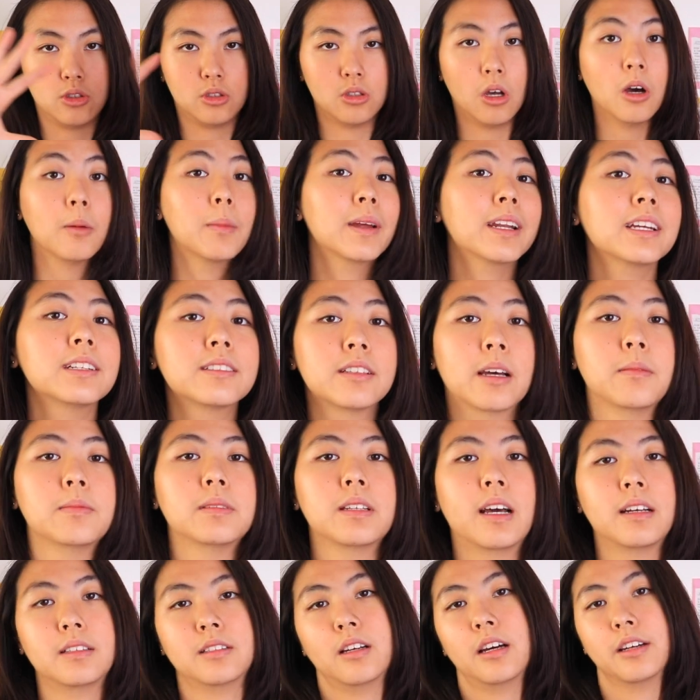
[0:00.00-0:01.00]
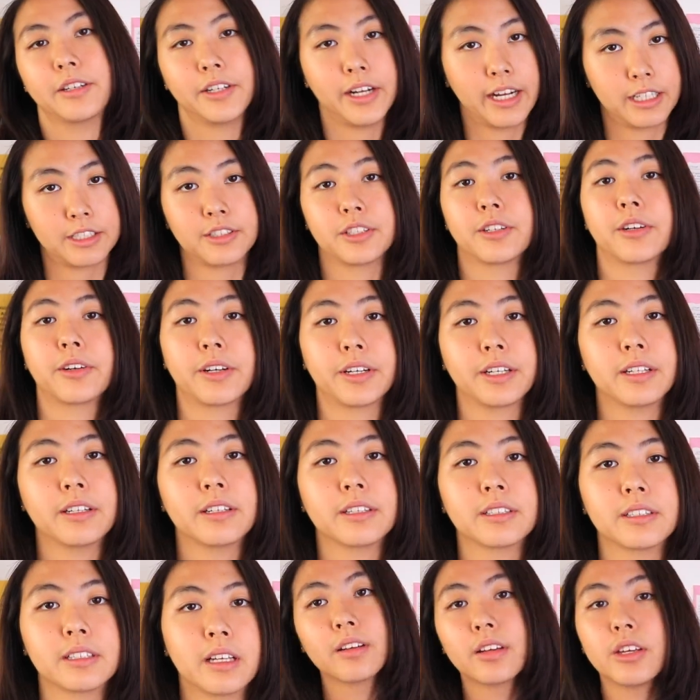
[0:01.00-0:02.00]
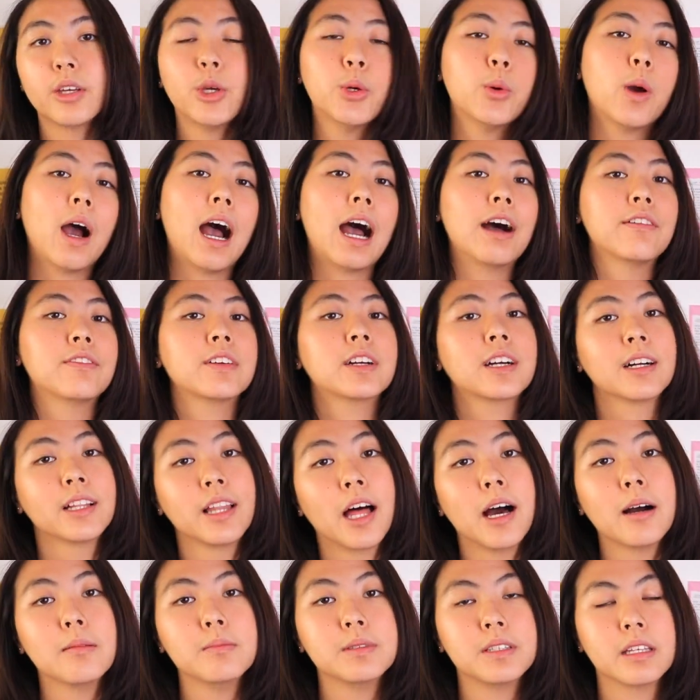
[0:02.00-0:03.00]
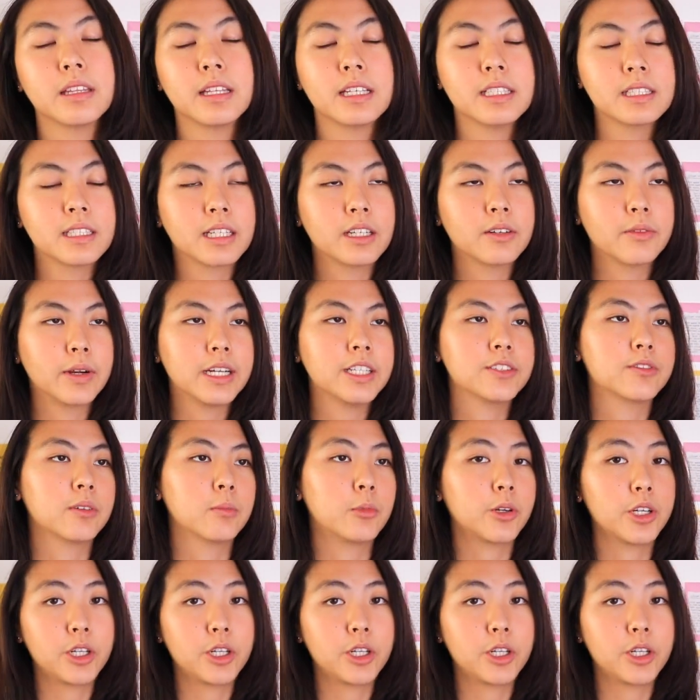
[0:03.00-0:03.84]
so many subsets under extracurriculars. You have clubs, and these can range from